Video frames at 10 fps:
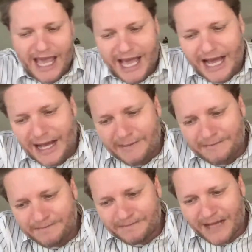
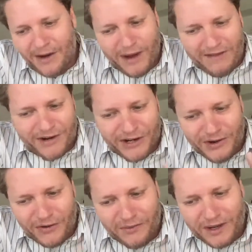However, you
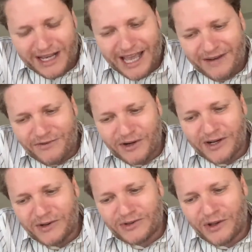know, again, from
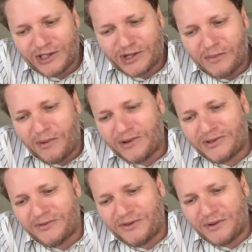an ontological
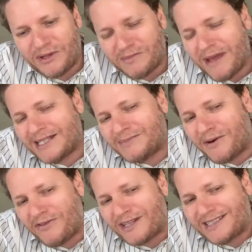point of view, it makes
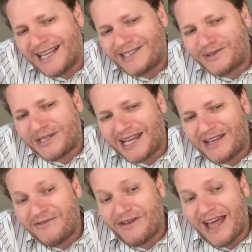perfect sense to
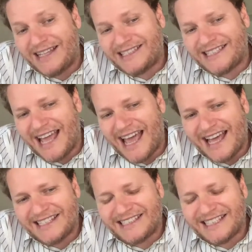take events
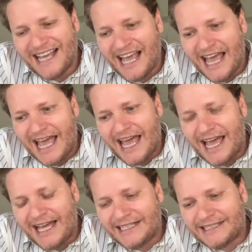as
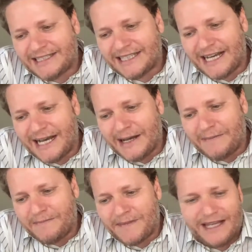
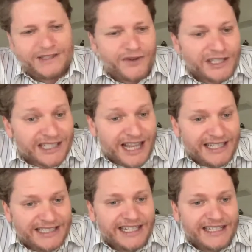
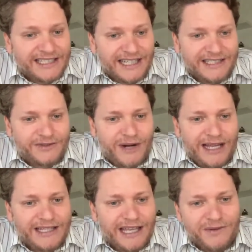first-class citizens,
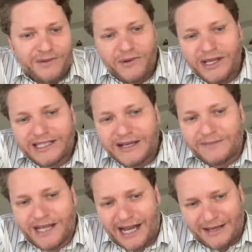right? And we
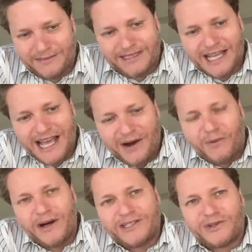sometimes
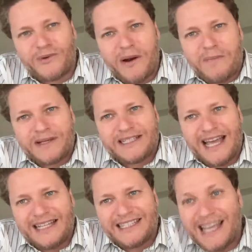want to
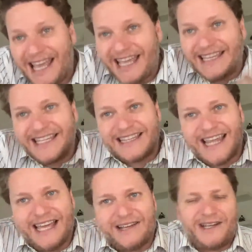represent
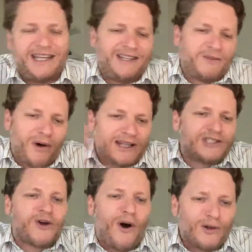in what is
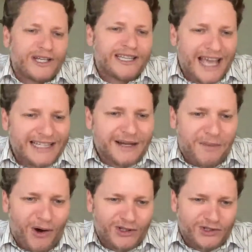called the data
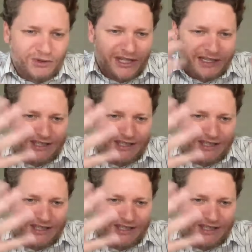model, so the